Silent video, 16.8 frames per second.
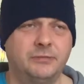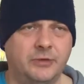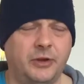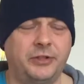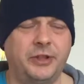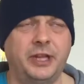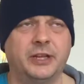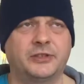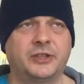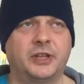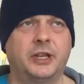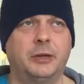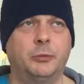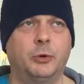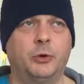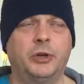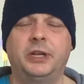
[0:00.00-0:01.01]
I think it's
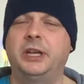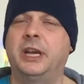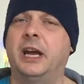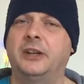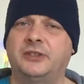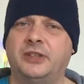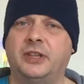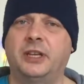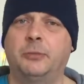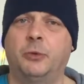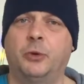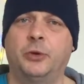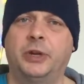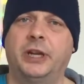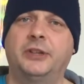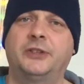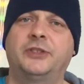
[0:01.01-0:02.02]
Sunday morning. Yeah, it's Sunday
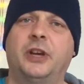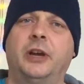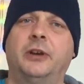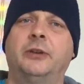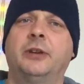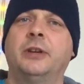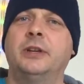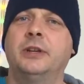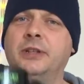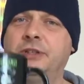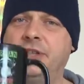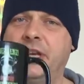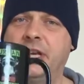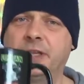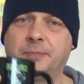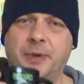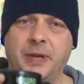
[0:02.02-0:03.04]
morning. So,
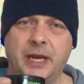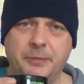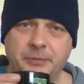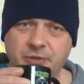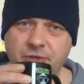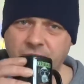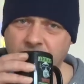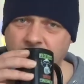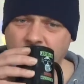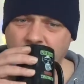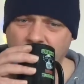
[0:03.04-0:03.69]
cheers, peeps.